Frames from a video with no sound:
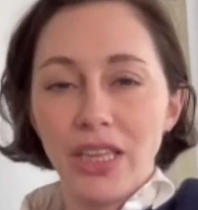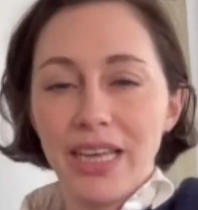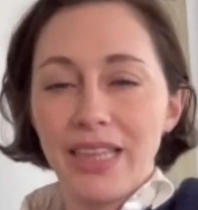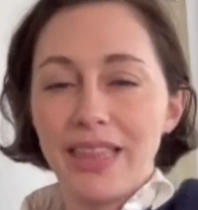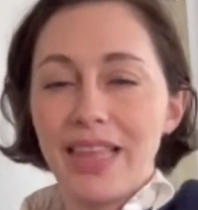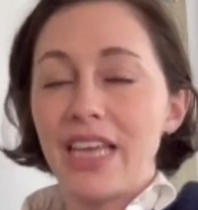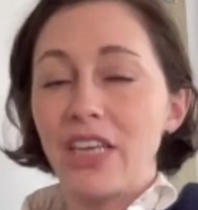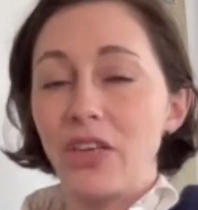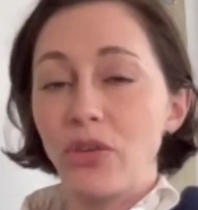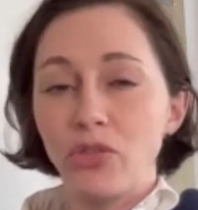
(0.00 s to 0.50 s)
Like
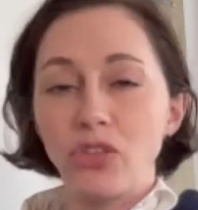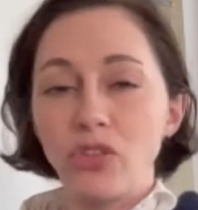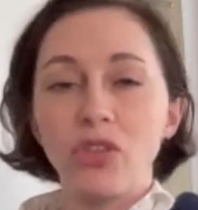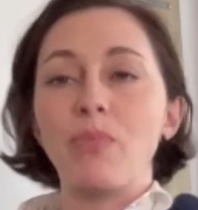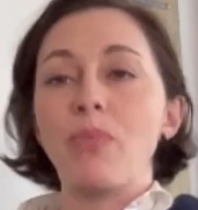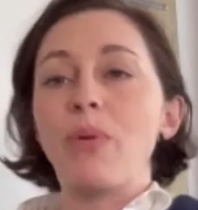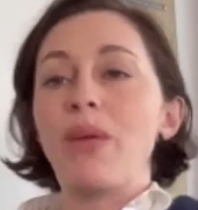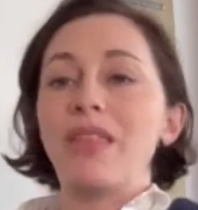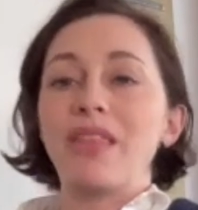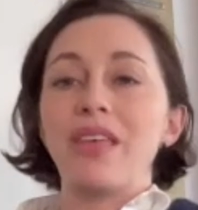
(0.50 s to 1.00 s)
that used to
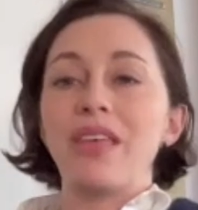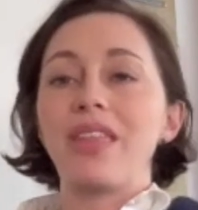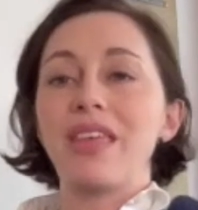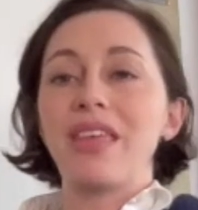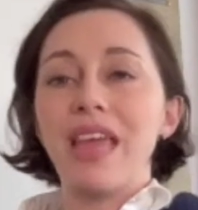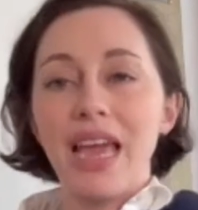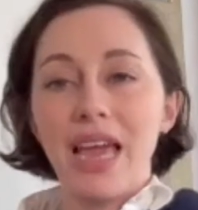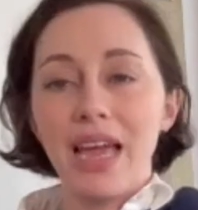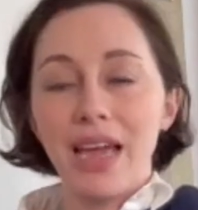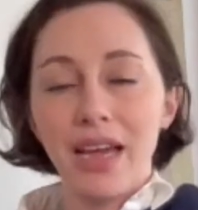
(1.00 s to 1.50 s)
be the
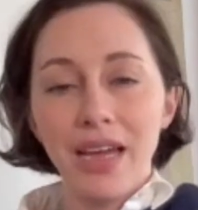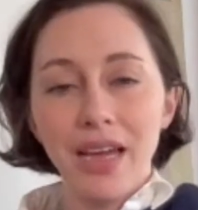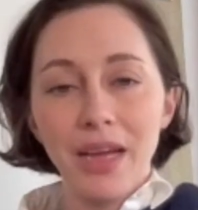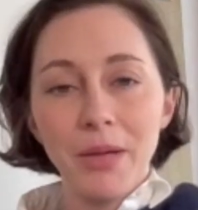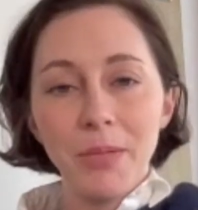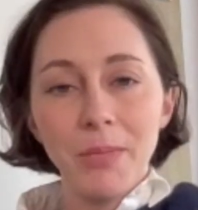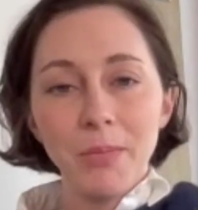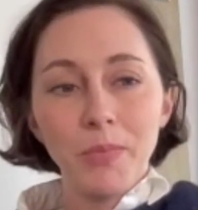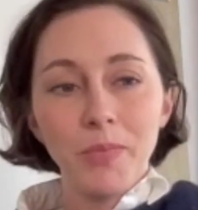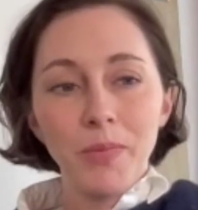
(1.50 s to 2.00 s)
thing,
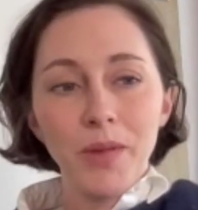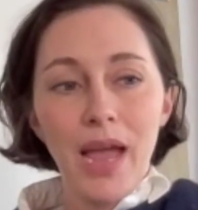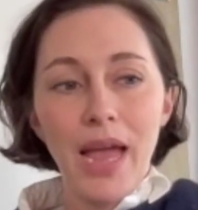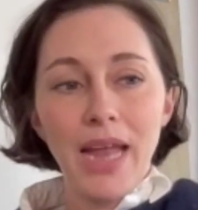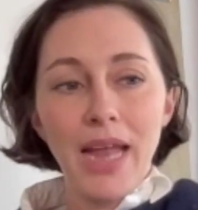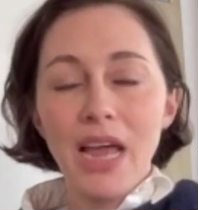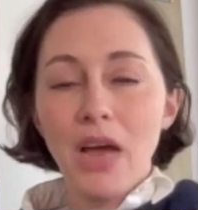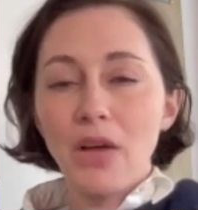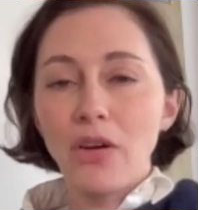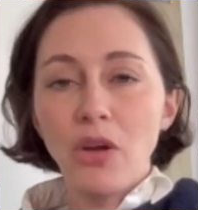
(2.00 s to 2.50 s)

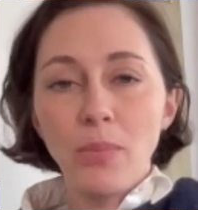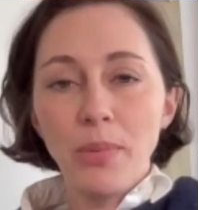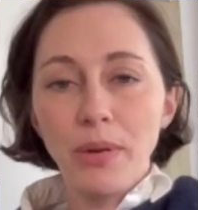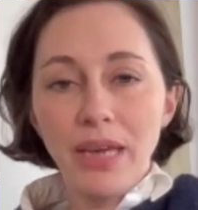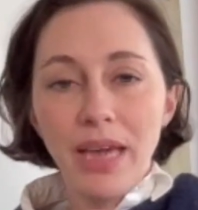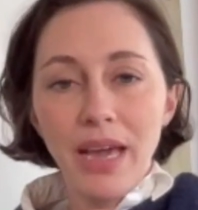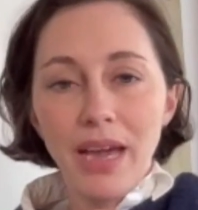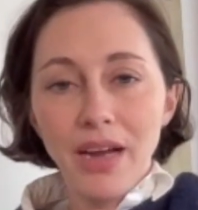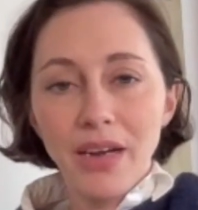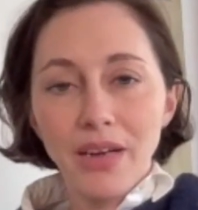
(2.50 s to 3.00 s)
and now nobody
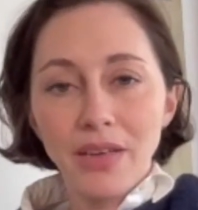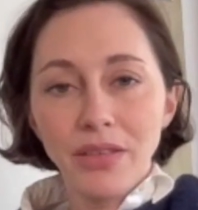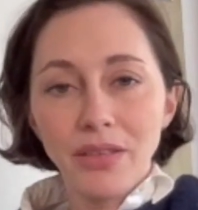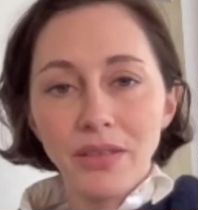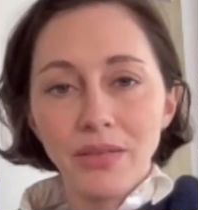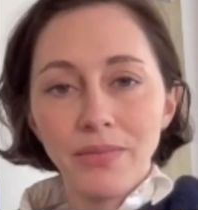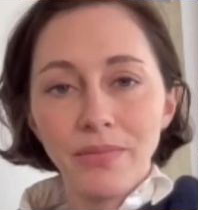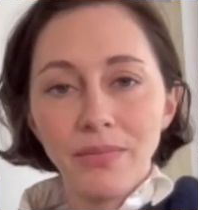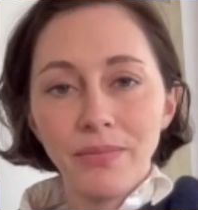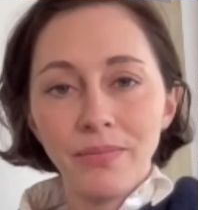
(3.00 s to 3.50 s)
cares.